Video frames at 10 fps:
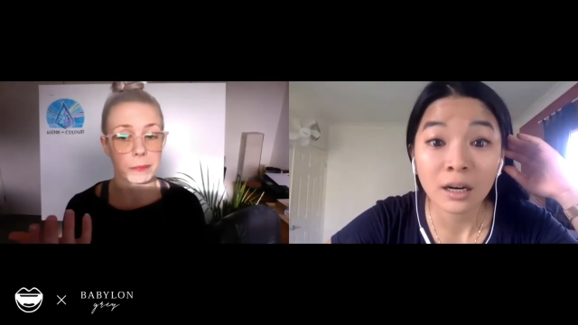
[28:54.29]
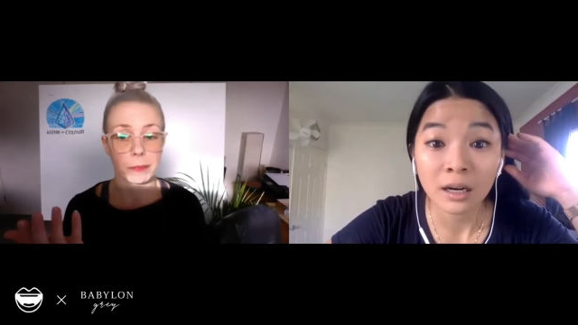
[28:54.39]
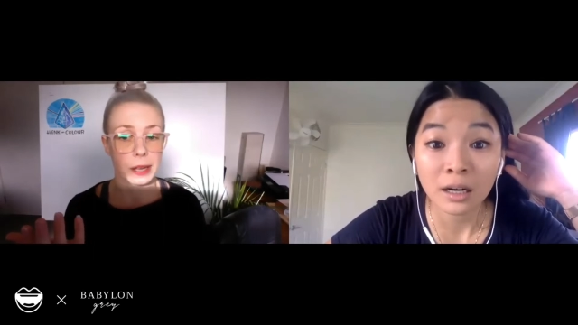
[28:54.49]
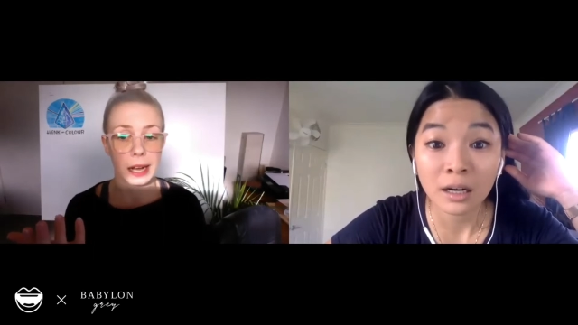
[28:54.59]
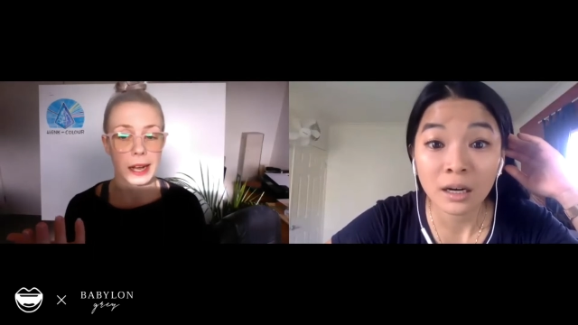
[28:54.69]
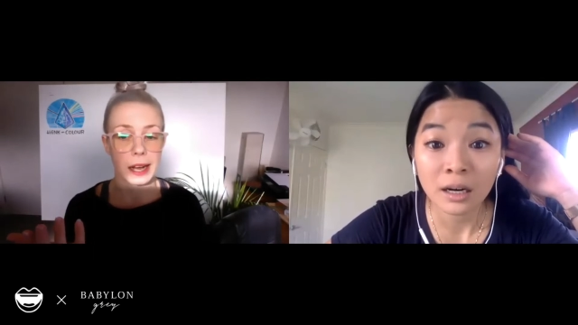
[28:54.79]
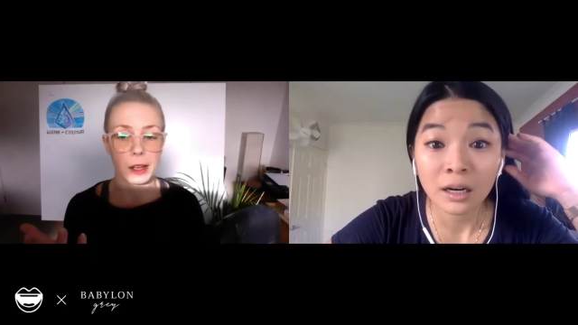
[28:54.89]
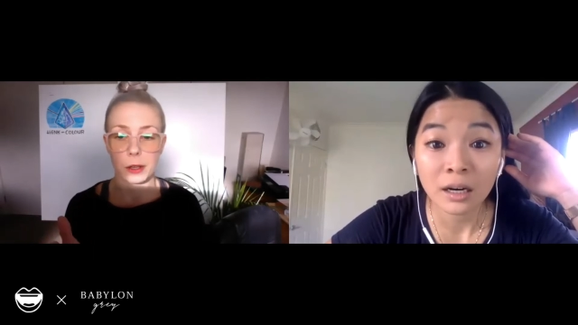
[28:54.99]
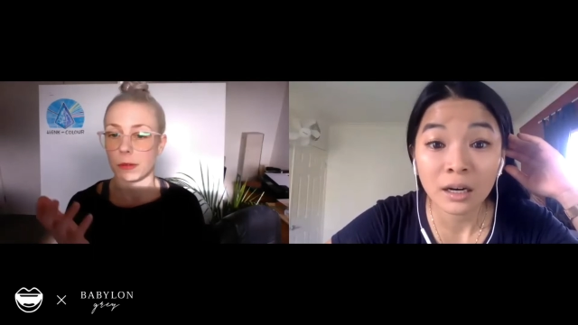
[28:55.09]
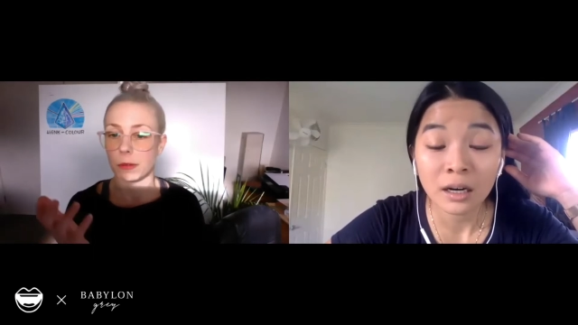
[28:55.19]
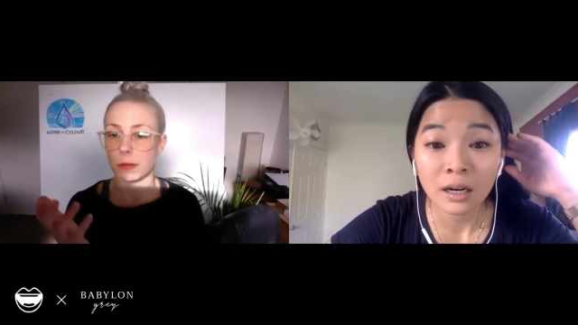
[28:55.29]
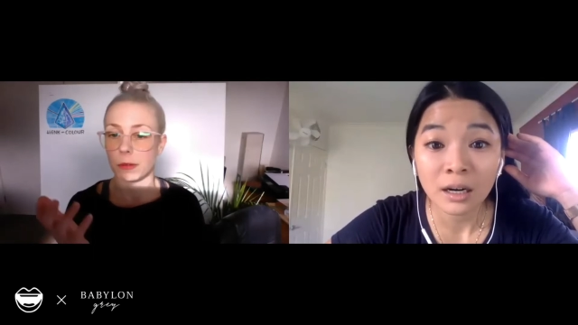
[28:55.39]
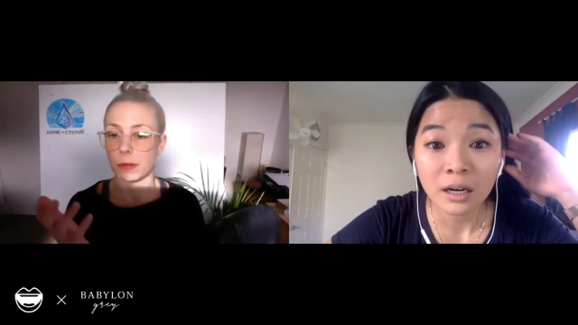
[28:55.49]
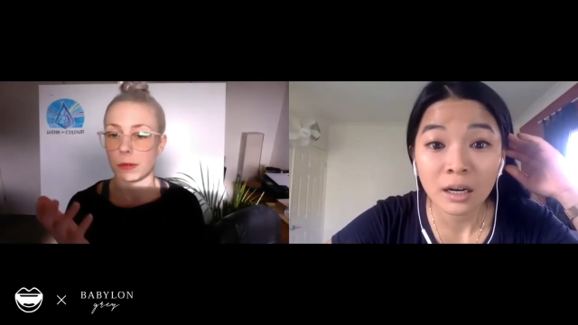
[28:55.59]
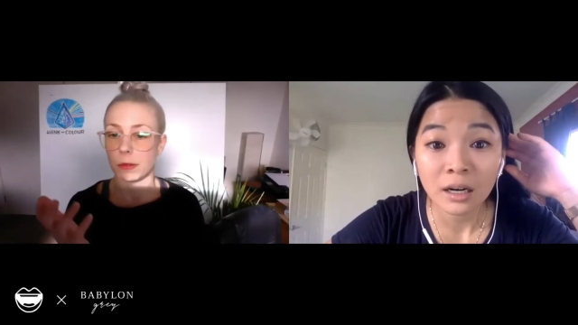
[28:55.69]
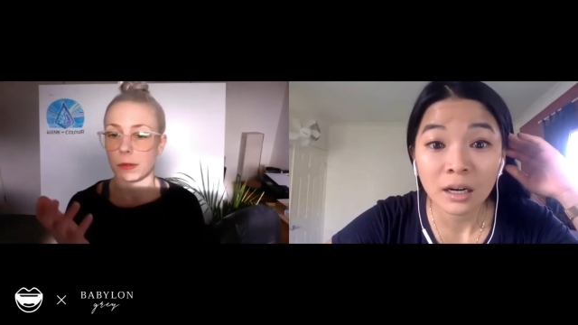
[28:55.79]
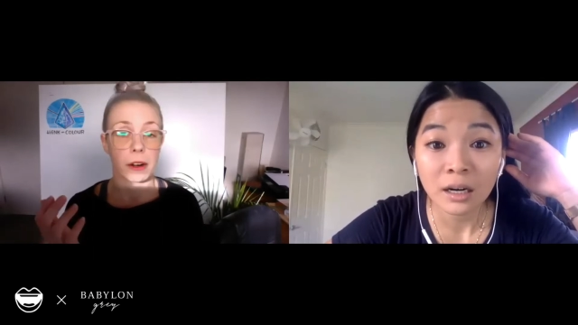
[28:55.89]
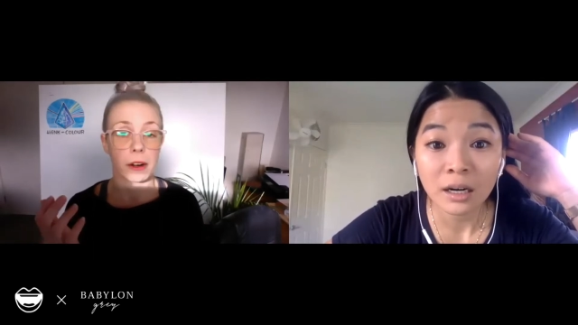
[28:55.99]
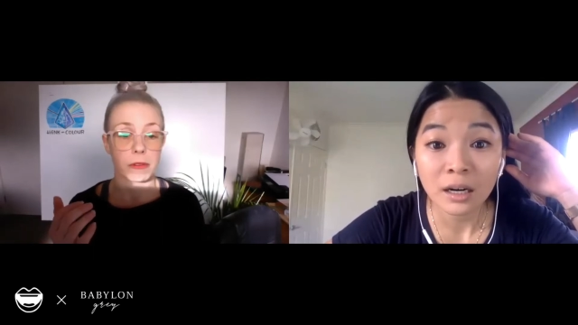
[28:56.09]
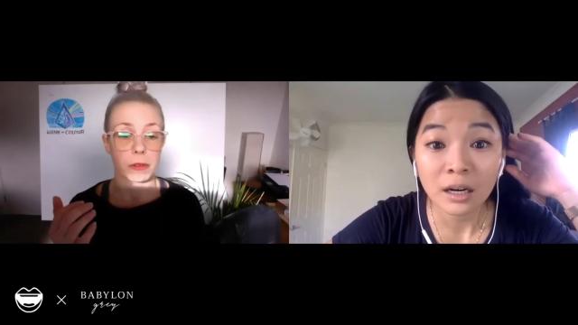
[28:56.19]
Speaker 1: uh, who sends an
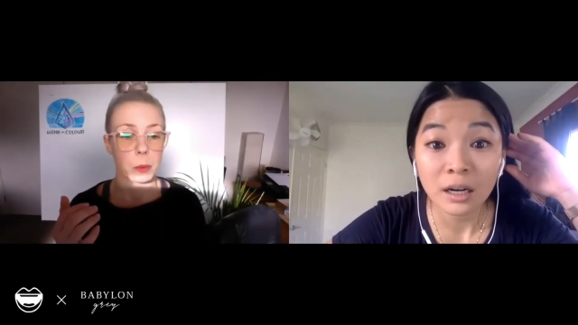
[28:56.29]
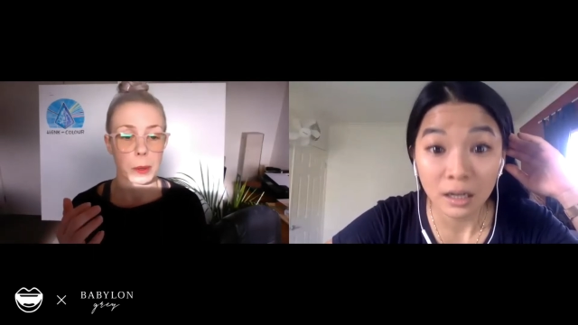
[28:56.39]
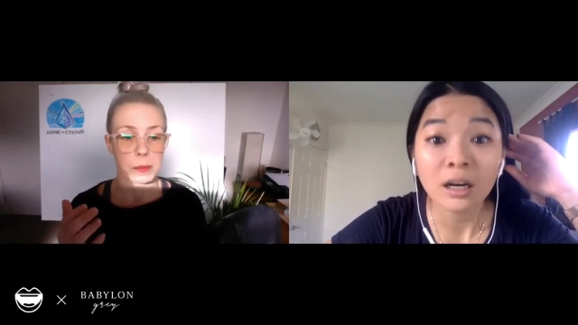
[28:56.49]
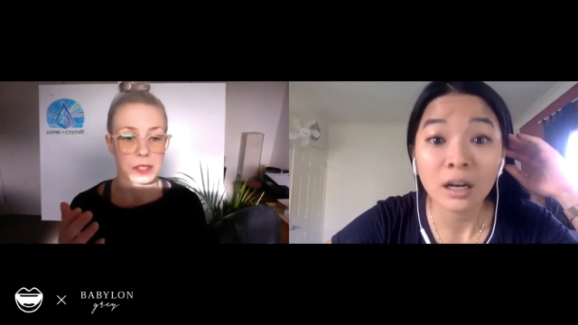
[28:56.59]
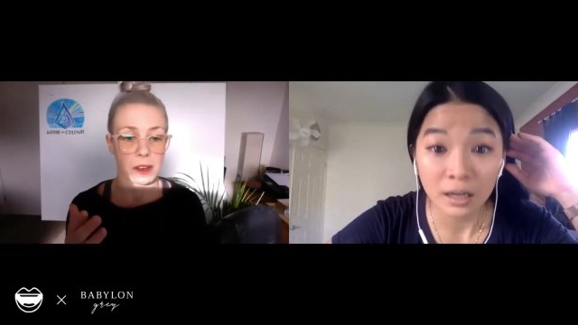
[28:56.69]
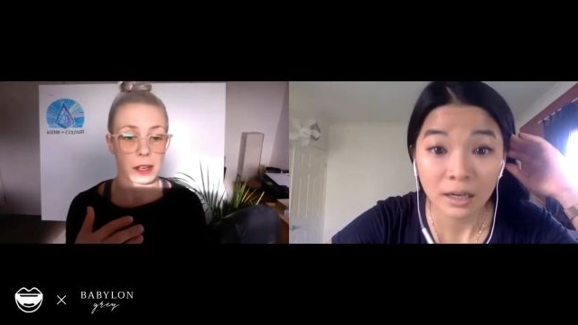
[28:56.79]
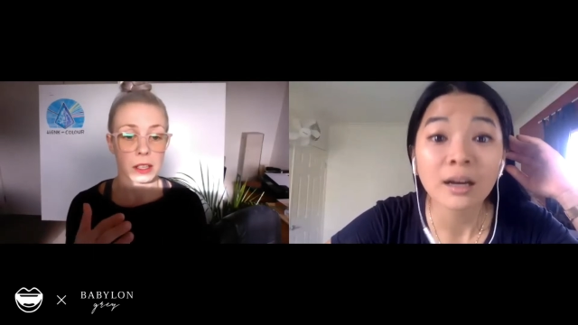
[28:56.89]
inquiry from the website.